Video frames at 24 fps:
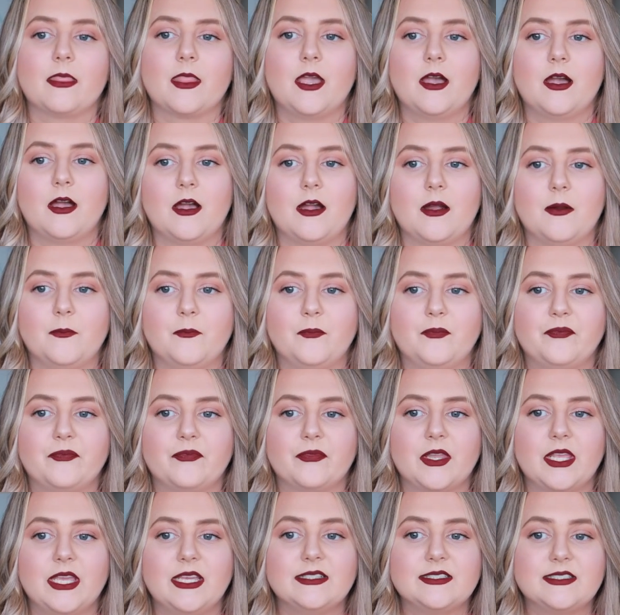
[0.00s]
um,
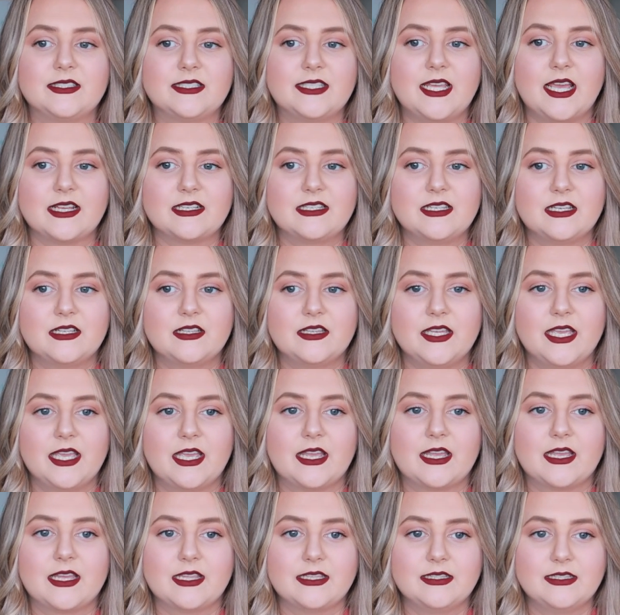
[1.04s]
it's technically,
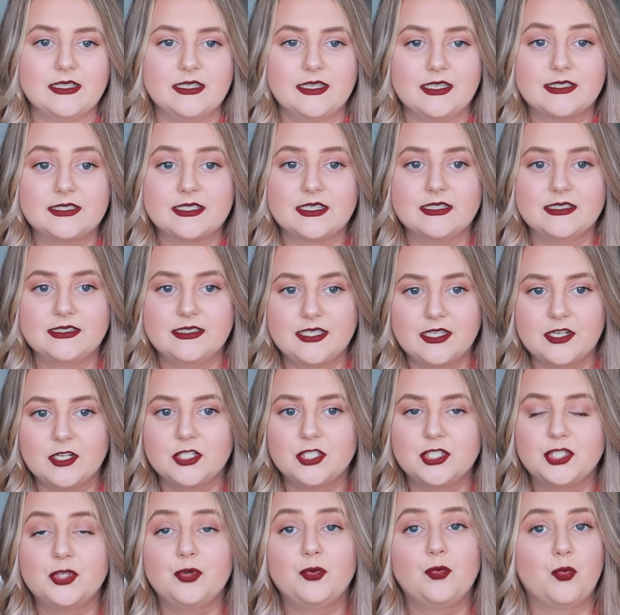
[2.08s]
it can, it's
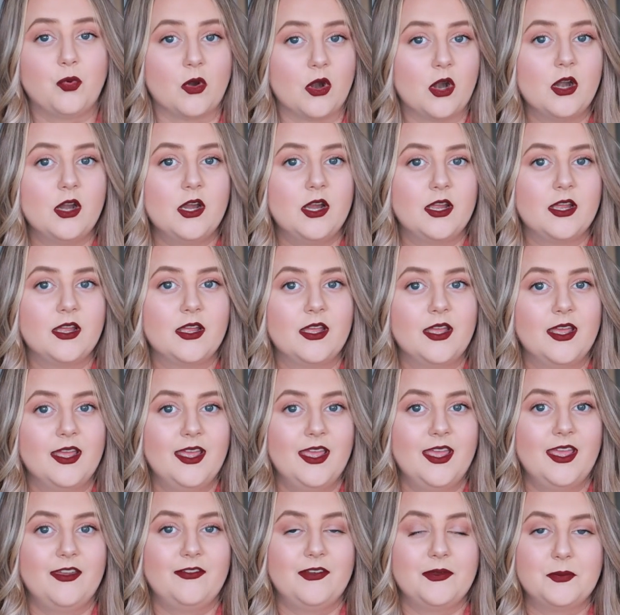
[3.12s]
considered to work
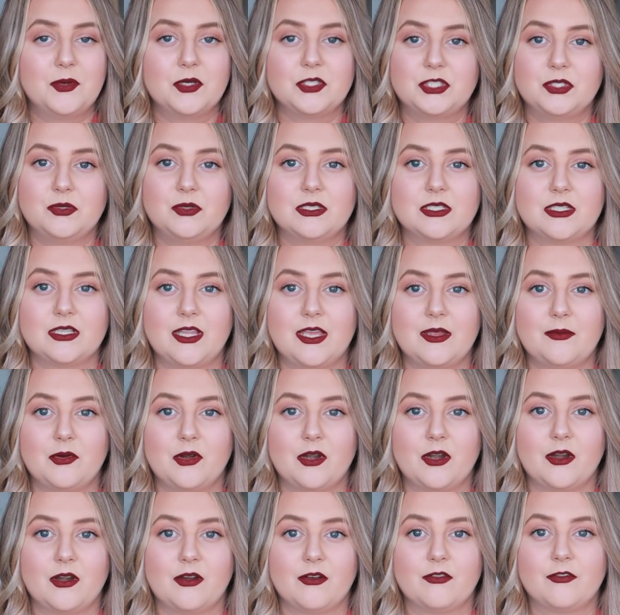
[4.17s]
if it puts you into
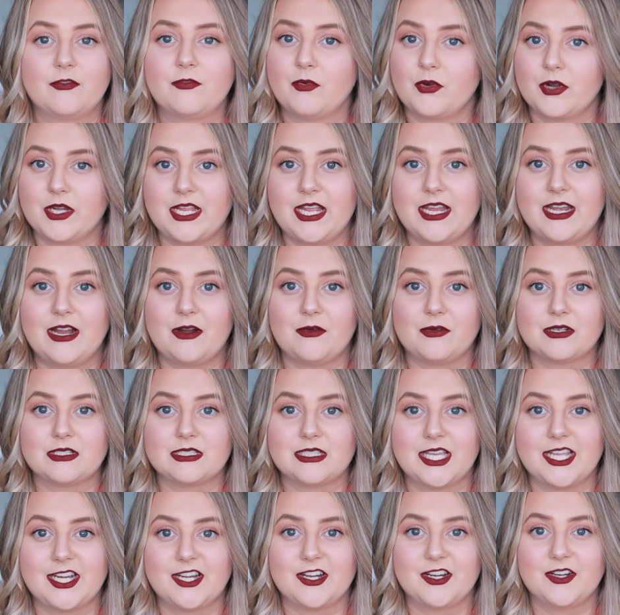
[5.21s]
labor forty-eight hours
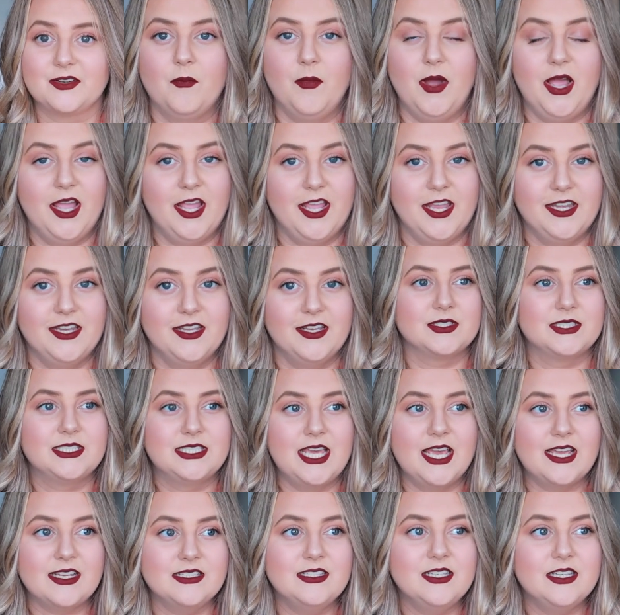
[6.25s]
later. Mine
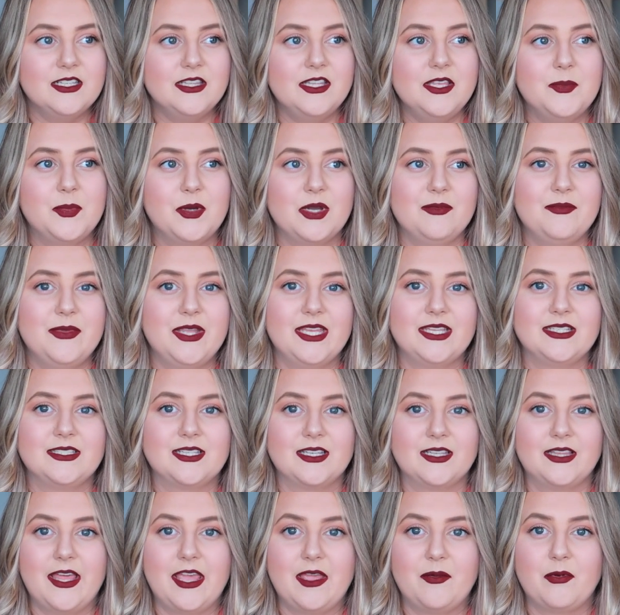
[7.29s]
technically put me
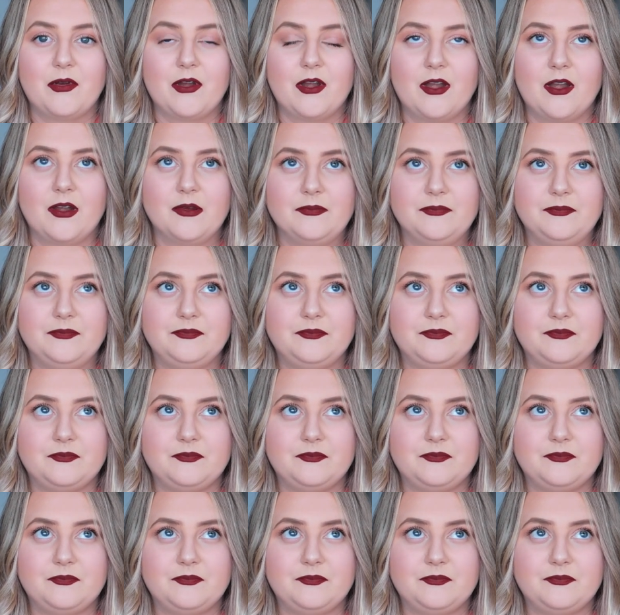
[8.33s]
into labor